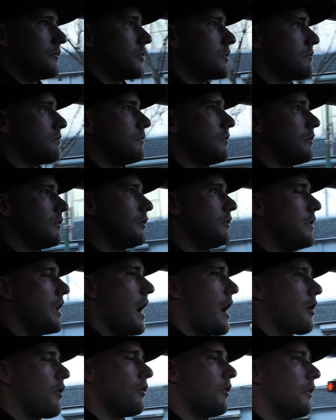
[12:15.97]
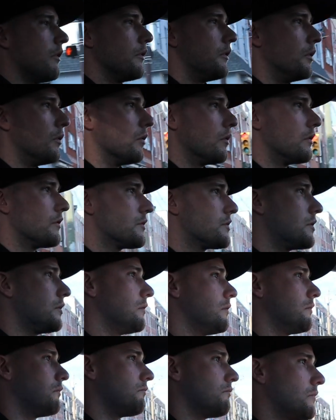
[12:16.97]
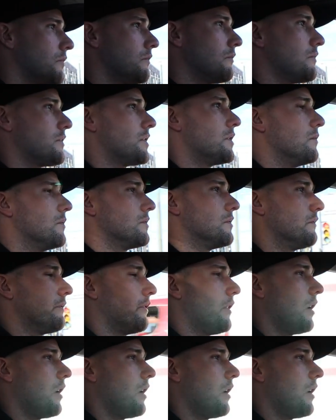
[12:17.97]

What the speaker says: just knock on all the doors and see what you